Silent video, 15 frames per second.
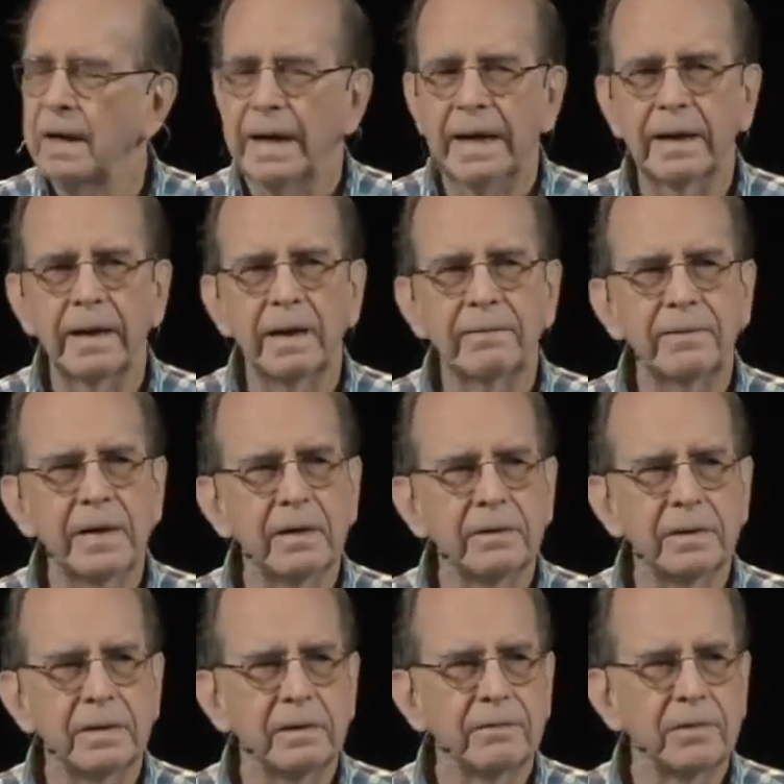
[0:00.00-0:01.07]
And I found
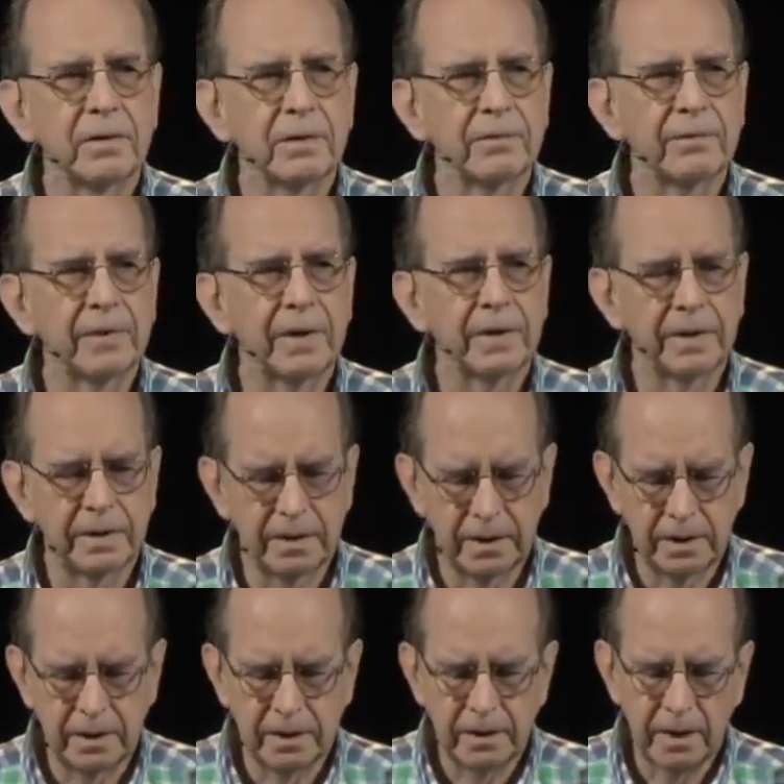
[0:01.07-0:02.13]
it difficult to find
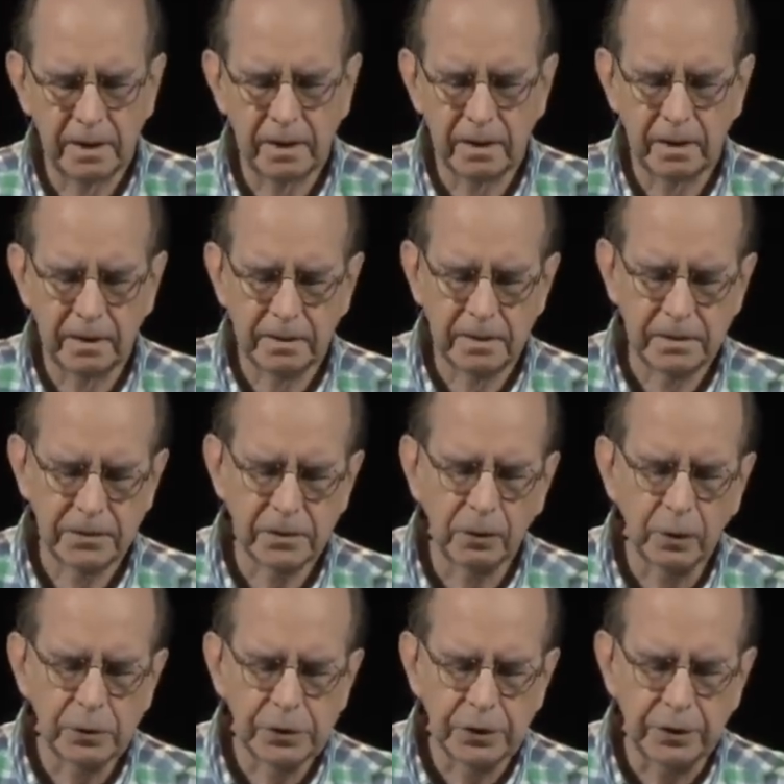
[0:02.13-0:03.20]
any
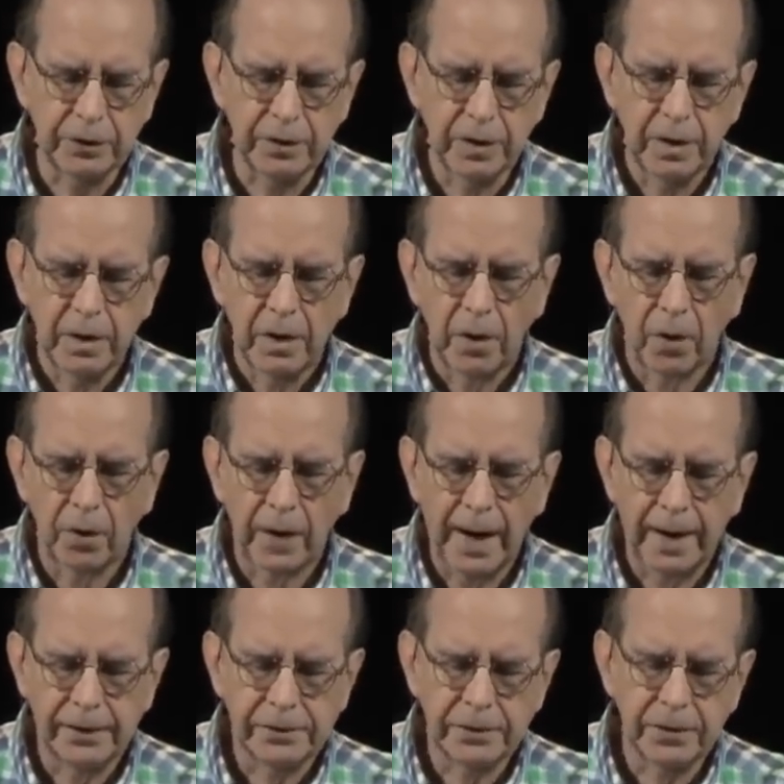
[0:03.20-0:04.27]
solution or
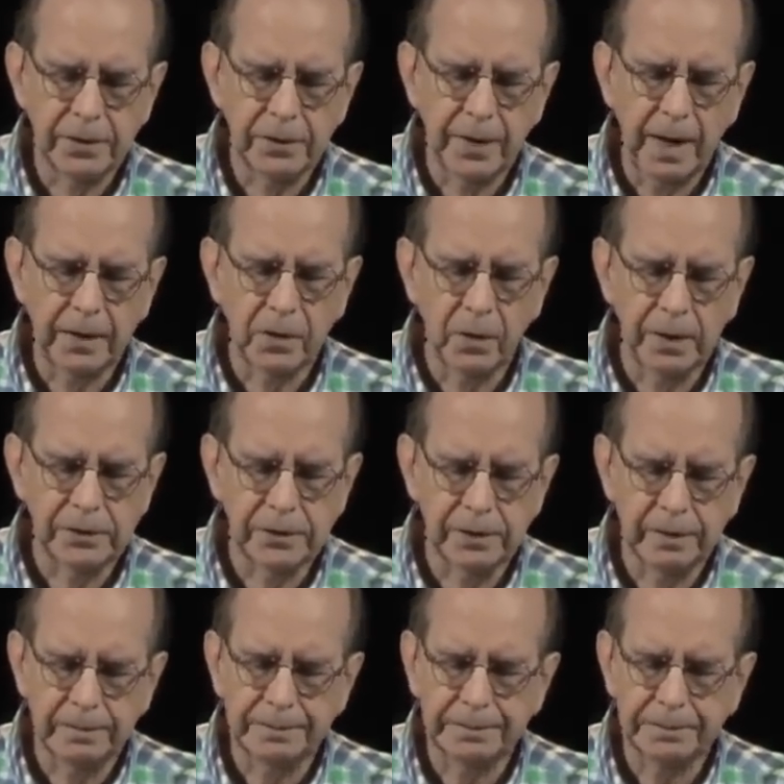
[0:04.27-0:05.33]
answer to that
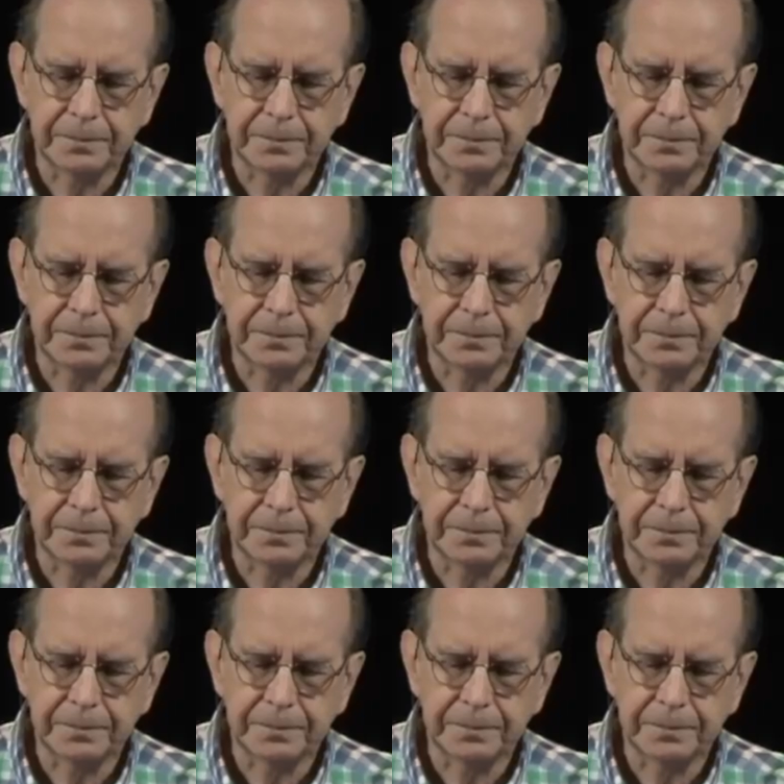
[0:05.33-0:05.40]
question.